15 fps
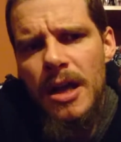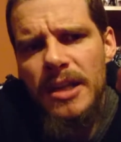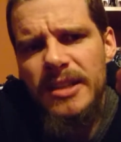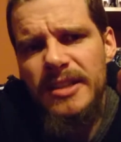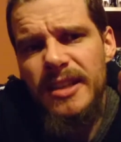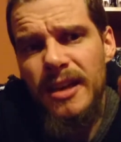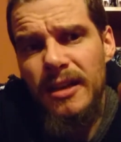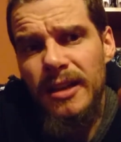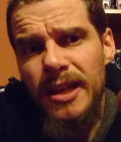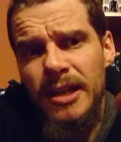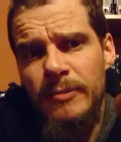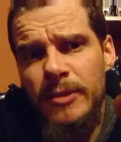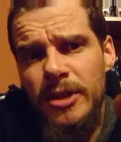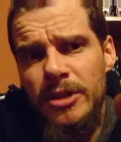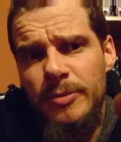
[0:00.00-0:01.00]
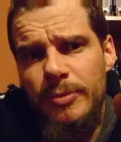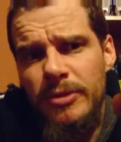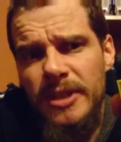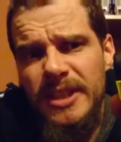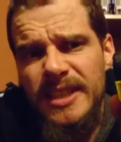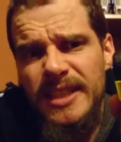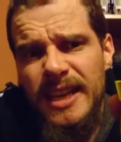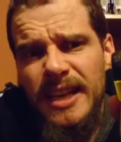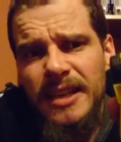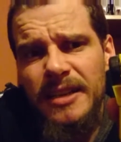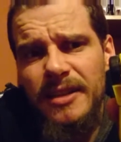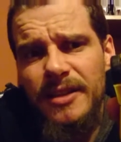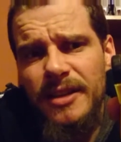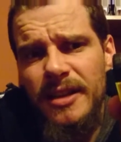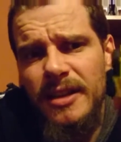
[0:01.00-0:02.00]
So yeah, leg mode's pretty
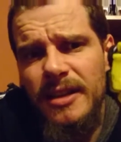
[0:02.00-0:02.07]
standard.